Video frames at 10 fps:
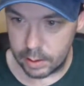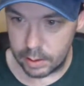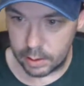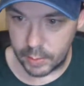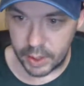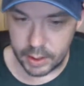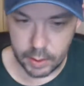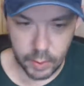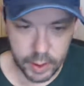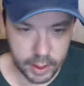Depends
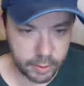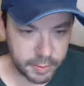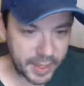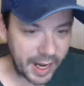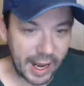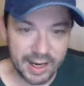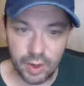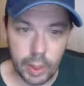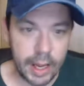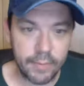on what year it was made. I
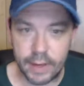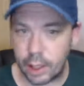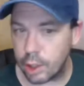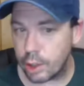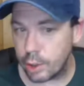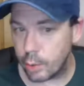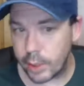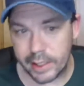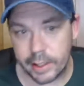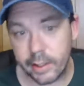don't have a clue
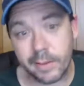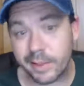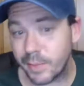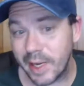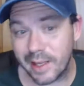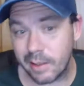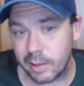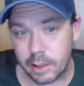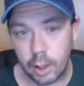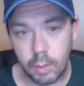what year it was made. There's
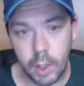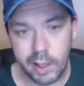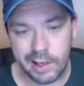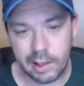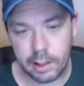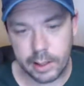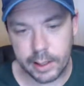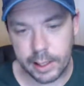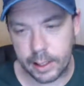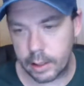no marking on the
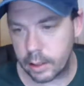date.